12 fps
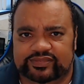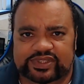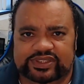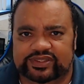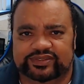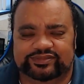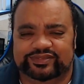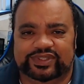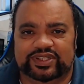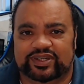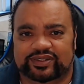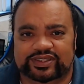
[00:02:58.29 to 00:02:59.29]

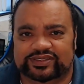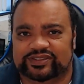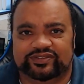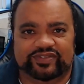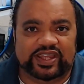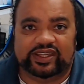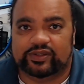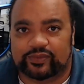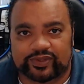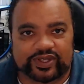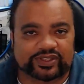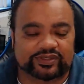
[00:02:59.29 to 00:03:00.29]
it's a fake
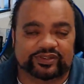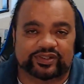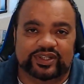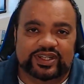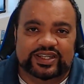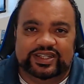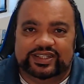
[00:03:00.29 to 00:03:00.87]
coin, or